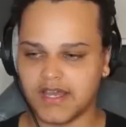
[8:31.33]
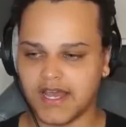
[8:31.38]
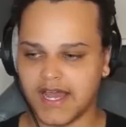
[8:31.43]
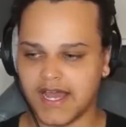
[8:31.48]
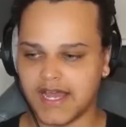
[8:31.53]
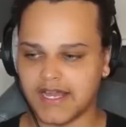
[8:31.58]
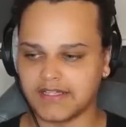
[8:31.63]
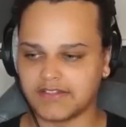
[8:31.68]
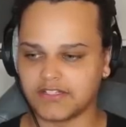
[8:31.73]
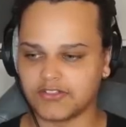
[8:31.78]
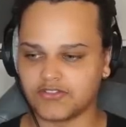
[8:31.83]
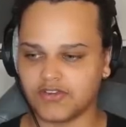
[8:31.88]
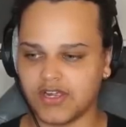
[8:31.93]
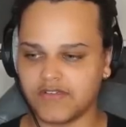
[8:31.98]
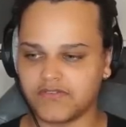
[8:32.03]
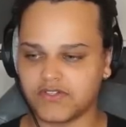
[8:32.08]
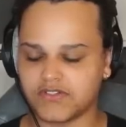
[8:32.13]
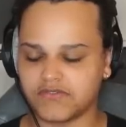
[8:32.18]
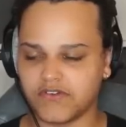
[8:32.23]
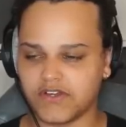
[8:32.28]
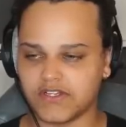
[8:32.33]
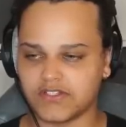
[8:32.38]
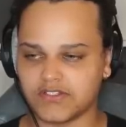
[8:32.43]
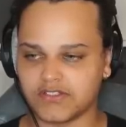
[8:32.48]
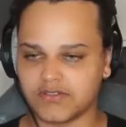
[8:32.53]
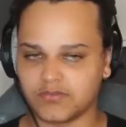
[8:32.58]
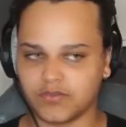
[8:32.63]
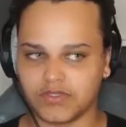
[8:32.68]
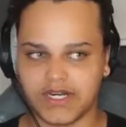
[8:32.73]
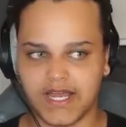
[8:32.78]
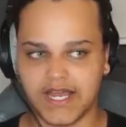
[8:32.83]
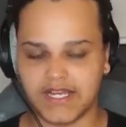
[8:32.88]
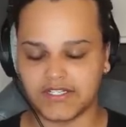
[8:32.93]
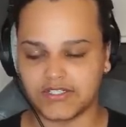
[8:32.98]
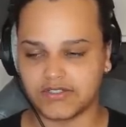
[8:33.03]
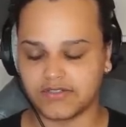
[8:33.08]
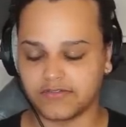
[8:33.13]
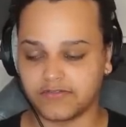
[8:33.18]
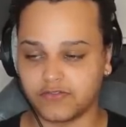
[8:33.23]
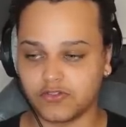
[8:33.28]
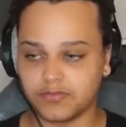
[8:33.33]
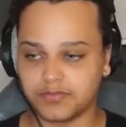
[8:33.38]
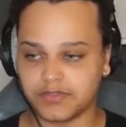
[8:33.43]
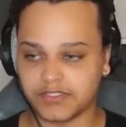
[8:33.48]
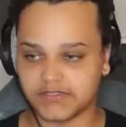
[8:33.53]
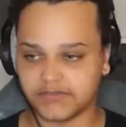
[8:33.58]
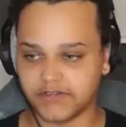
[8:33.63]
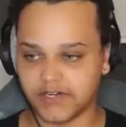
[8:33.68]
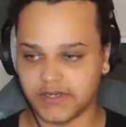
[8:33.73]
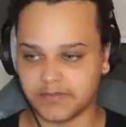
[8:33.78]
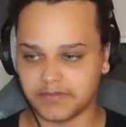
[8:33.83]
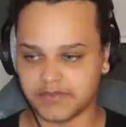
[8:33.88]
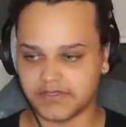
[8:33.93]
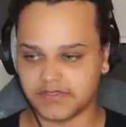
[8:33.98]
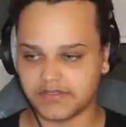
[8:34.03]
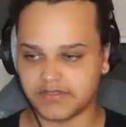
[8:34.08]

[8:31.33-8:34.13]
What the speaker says: and the drive rush version would add 4 plus frames.